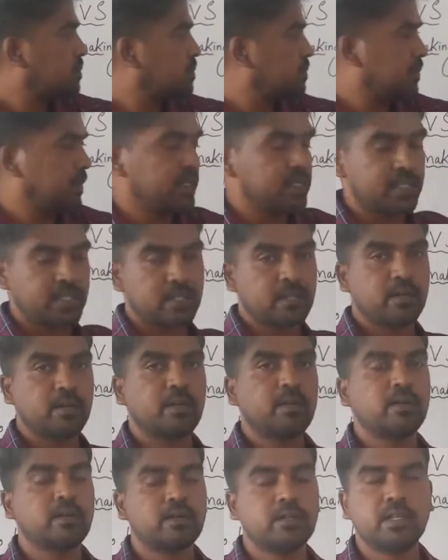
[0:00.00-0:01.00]
means
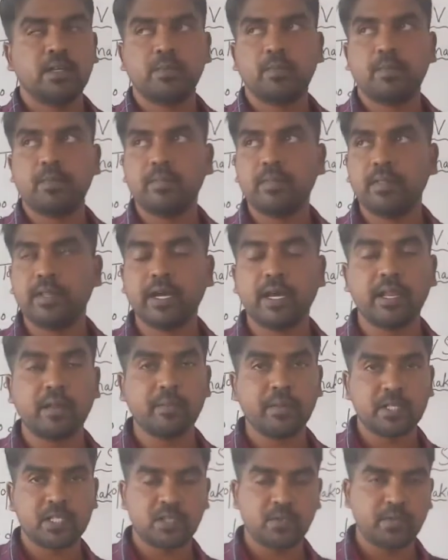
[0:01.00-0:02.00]
the
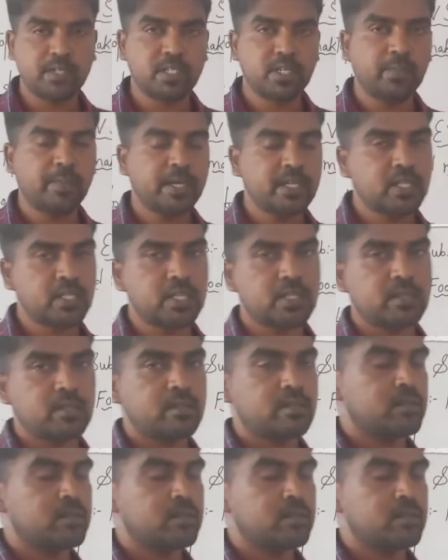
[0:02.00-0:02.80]
animals which depends